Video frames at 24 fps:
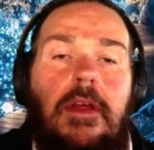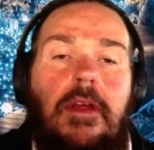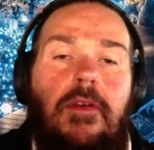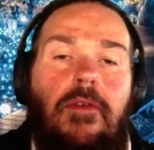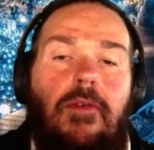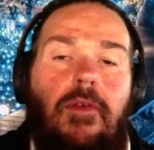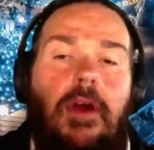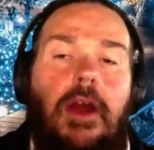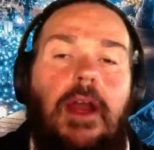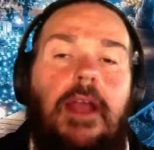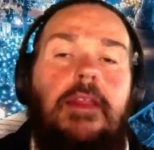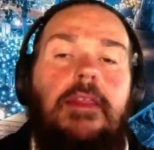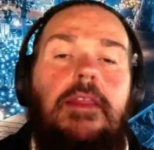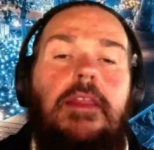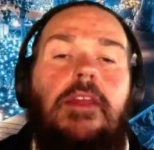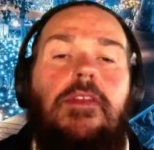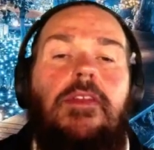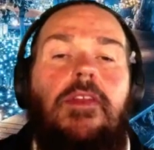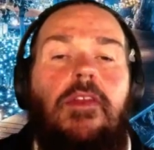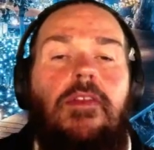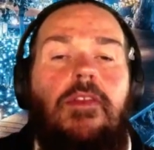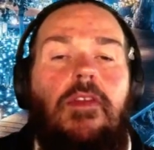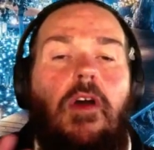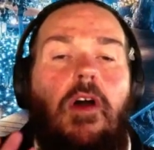right? This
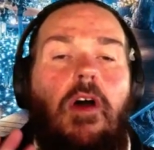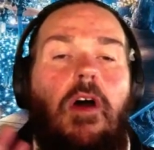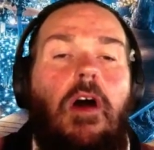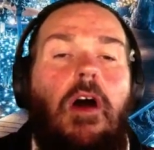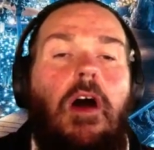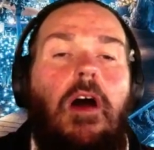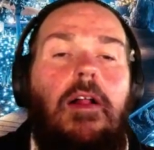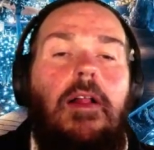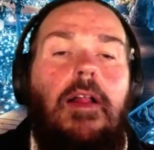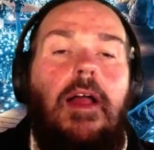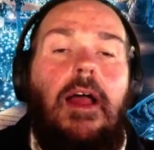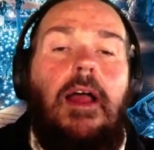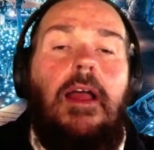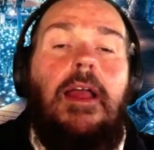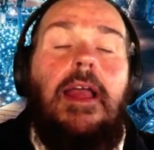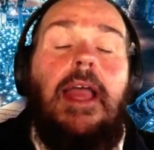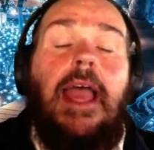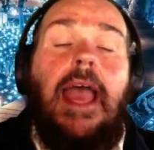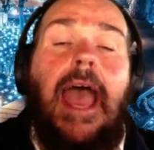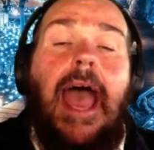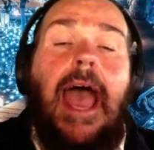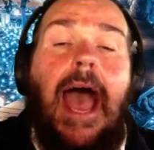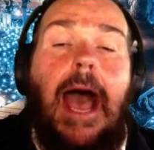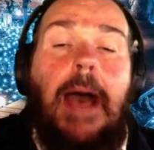is all
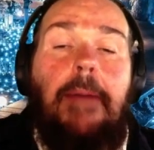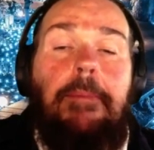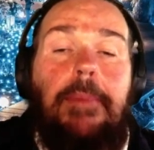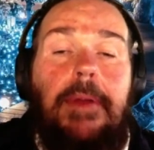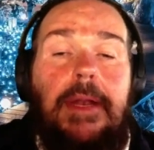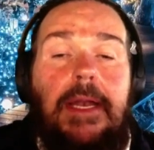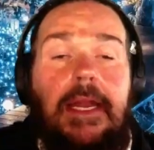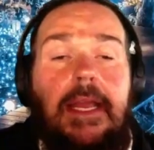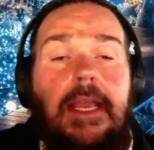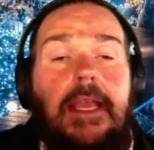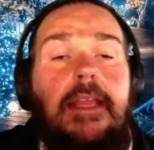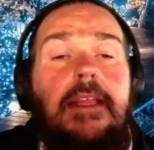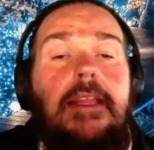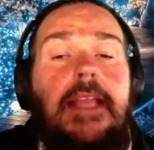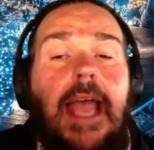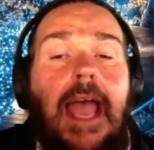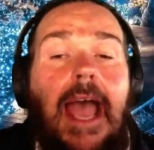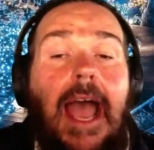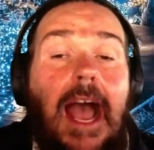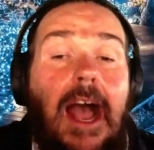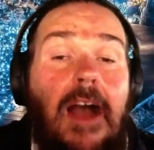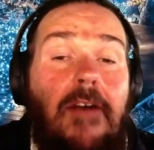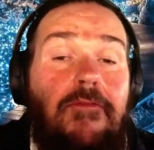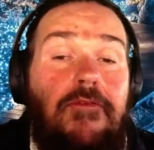happening
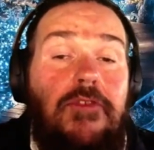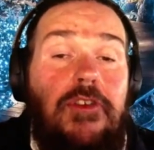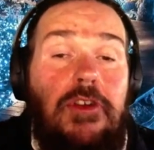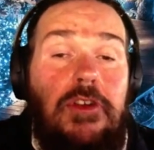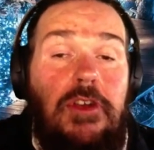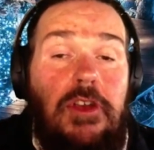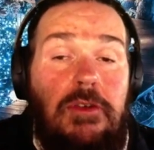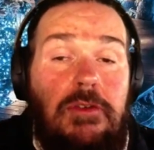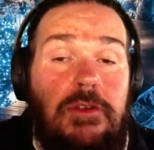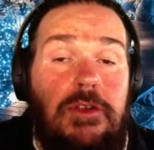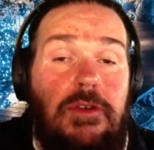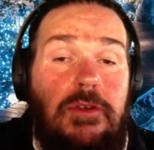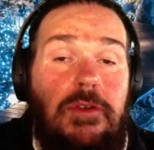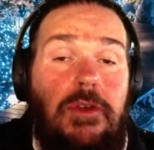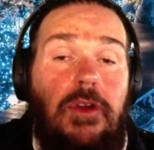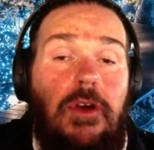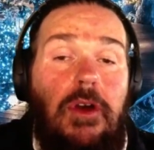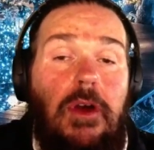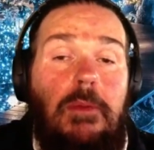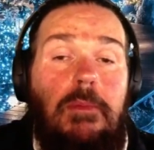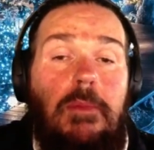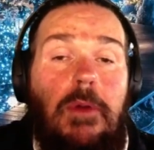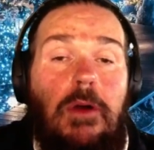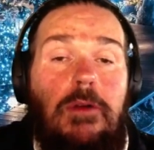after you do
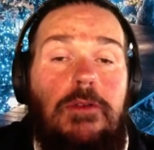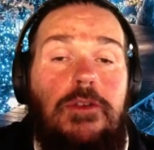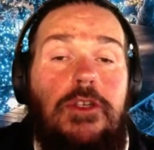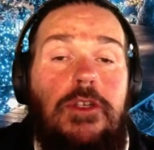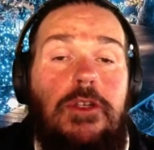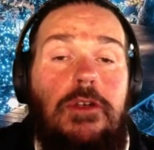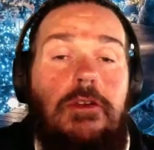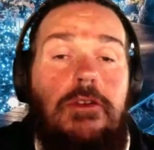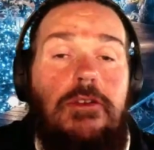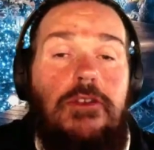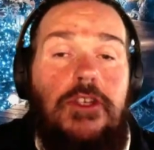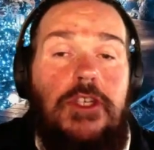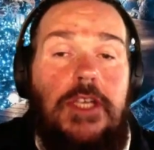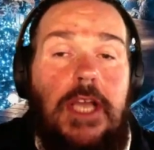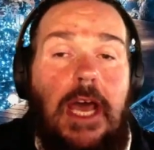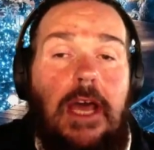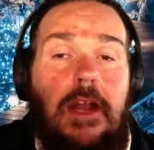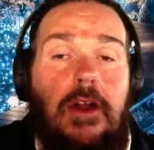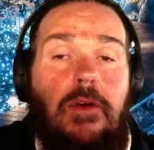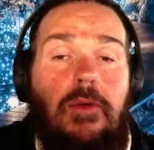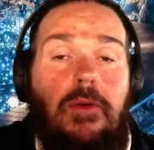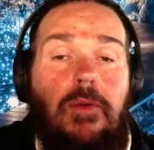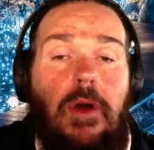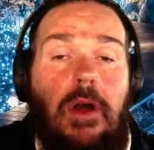your emotional
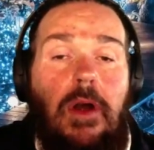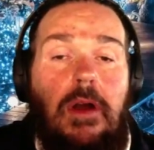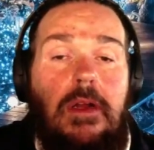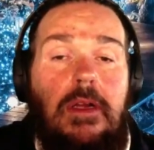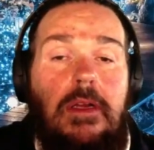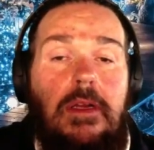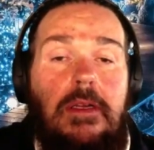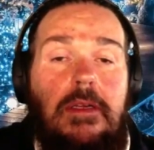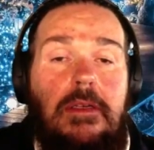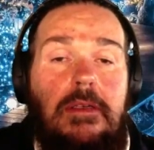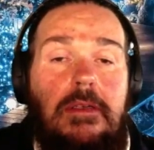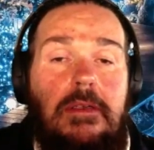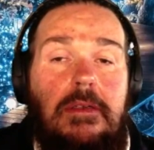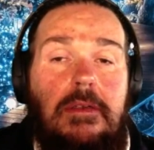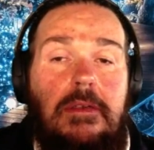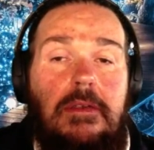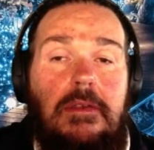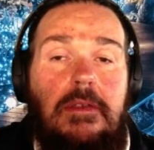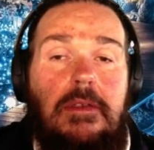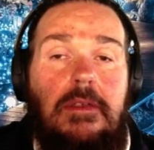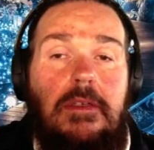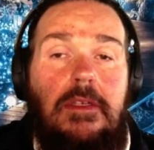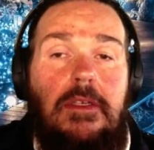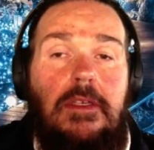shadow work.
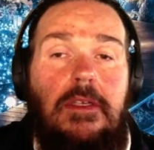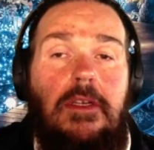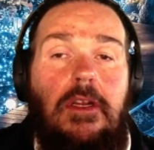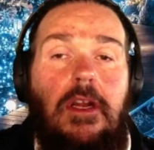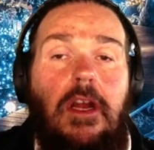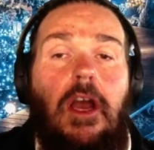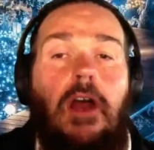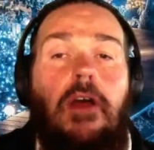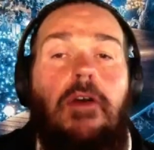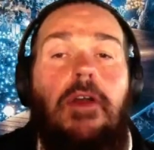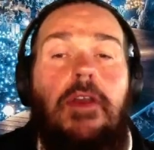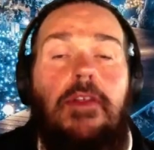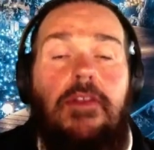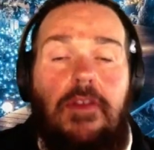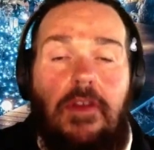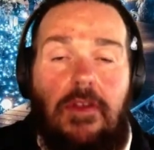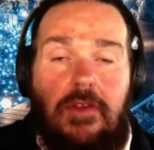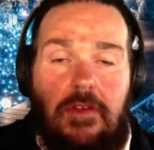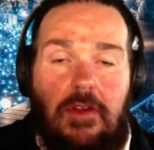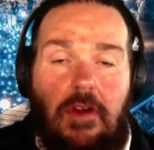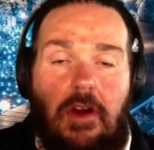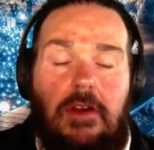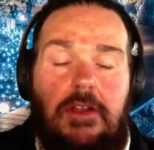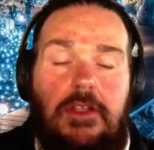You know, as you
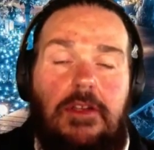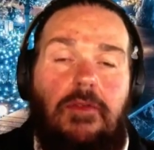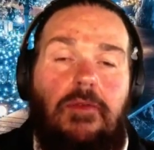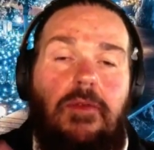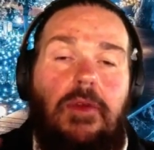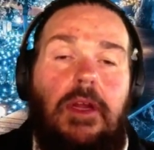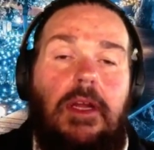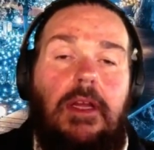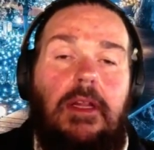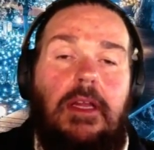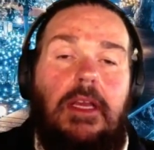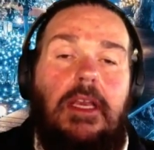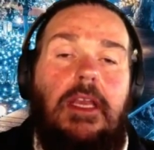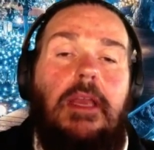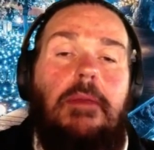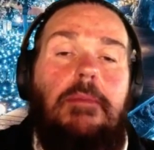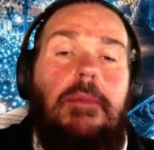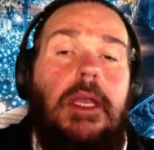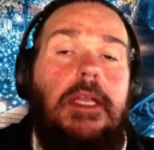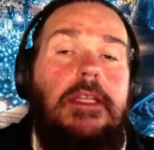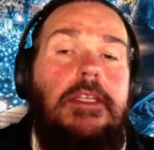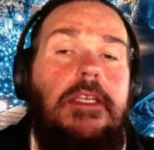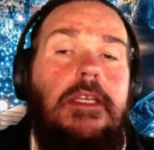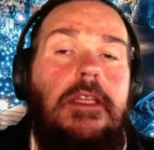start to really
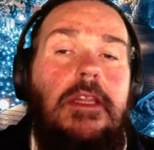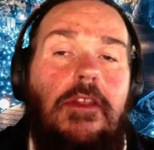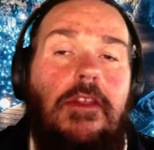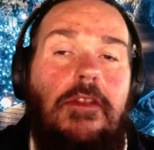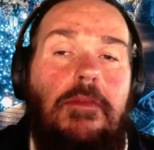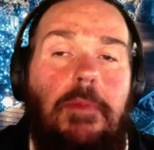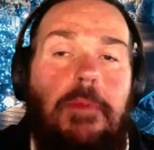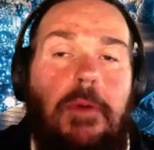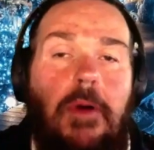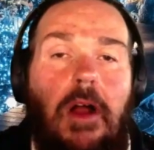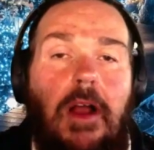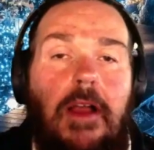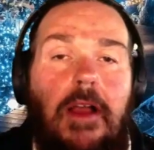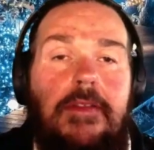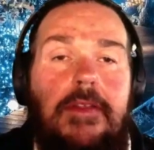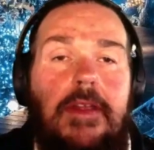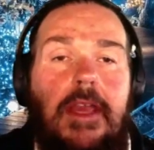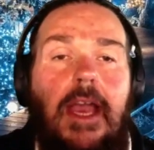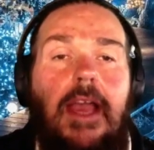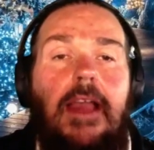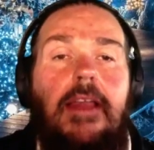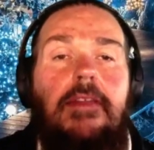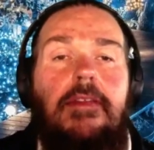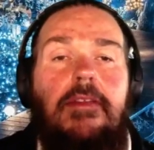commit to this
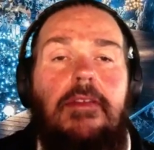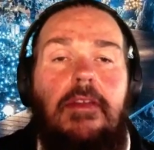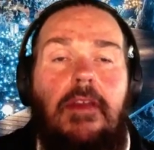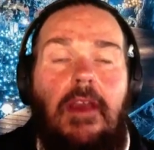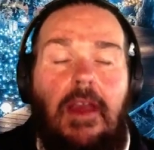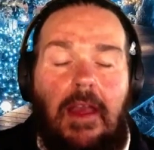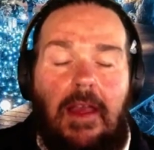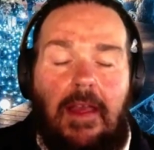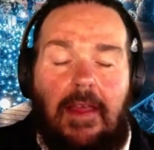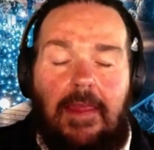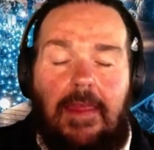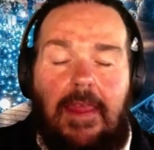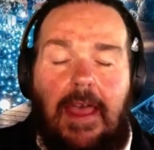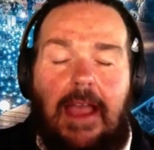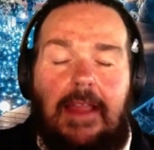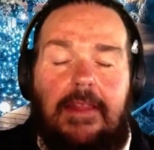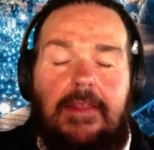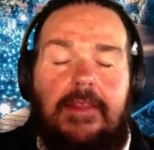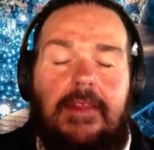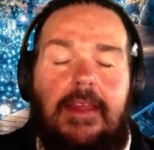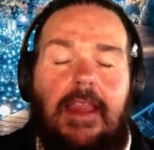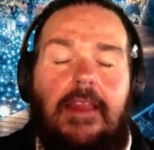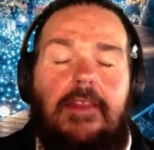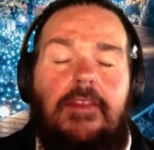process, that
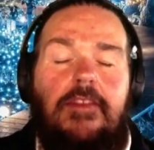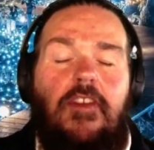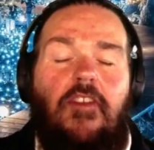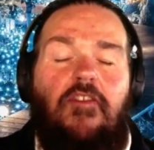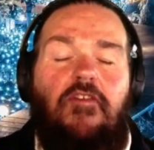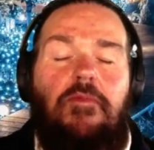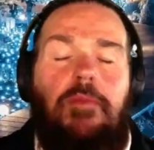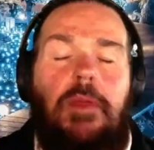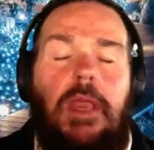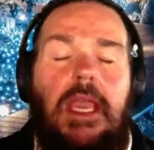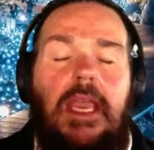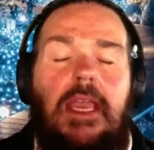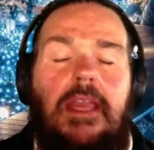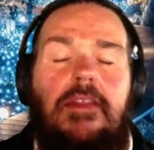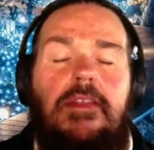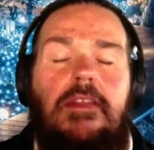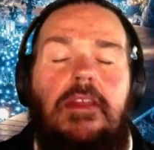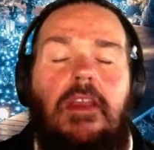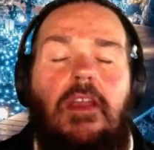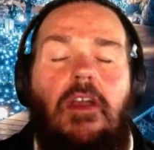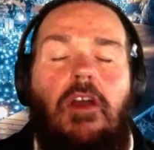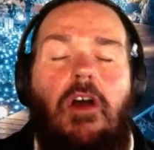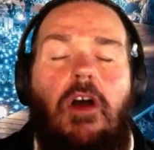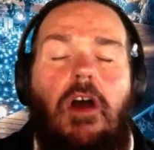sense of peace
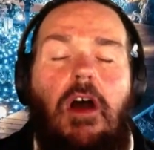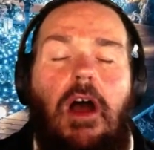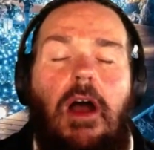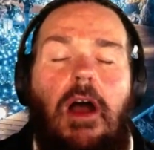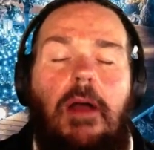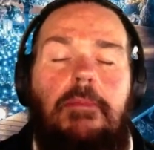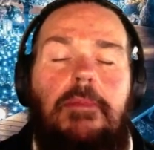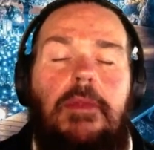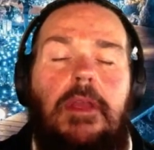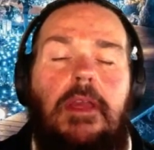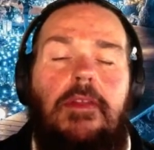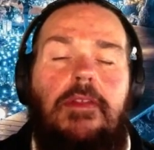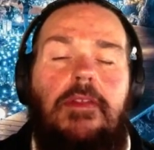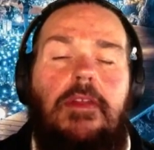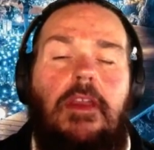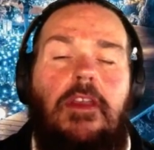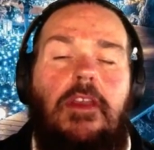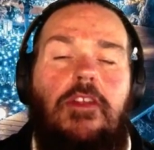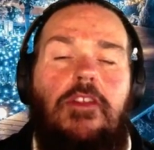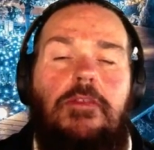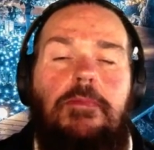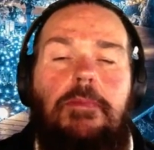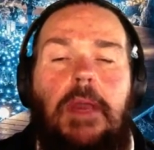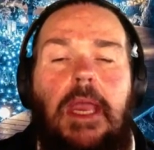and calmness
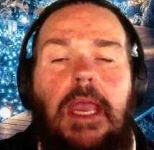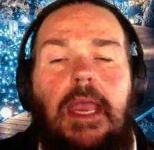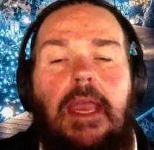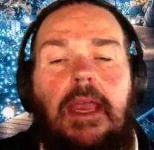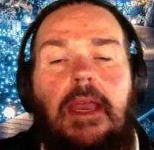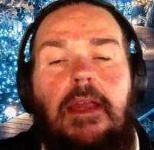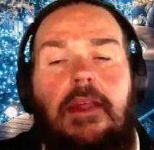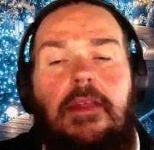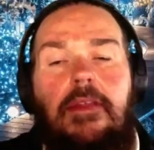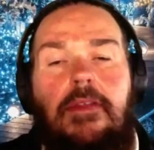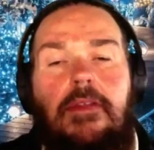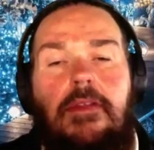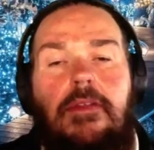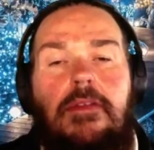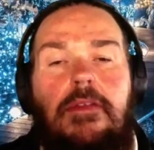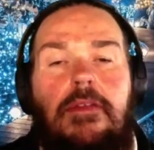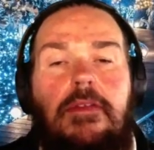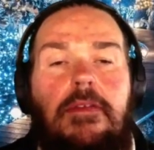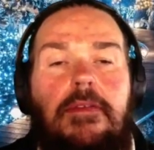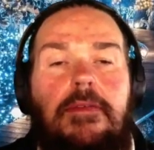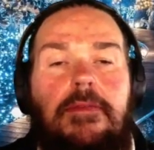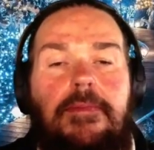expands,